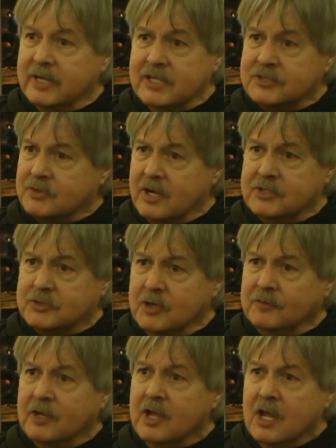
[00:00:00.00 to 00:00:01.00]
but he's
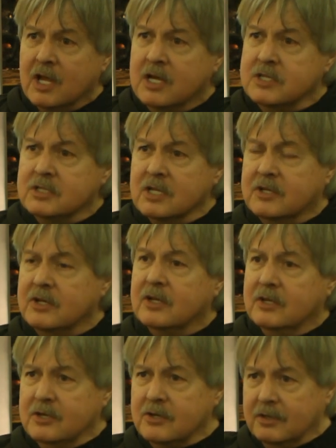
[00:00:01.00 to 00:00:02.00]
truthful. Because look,
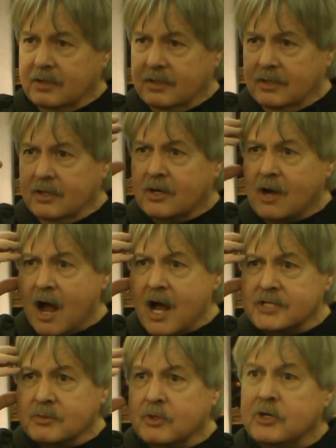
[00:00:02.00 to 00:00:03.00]
you're
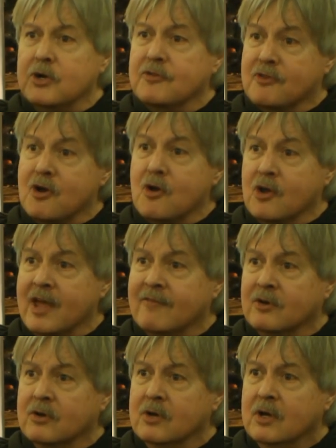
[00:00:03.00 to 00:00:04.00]
constant, when you're at their
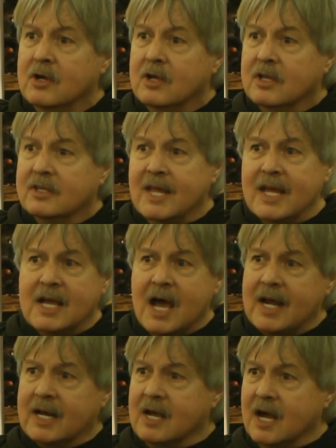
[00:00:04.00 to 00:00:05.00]
level, they
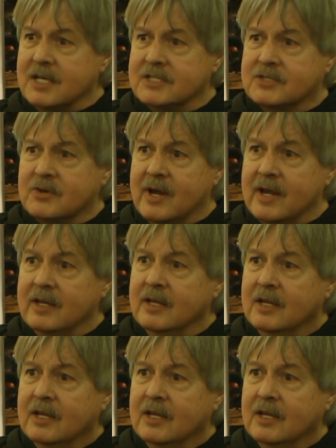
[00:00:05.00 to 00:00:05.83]
gotta concentrate.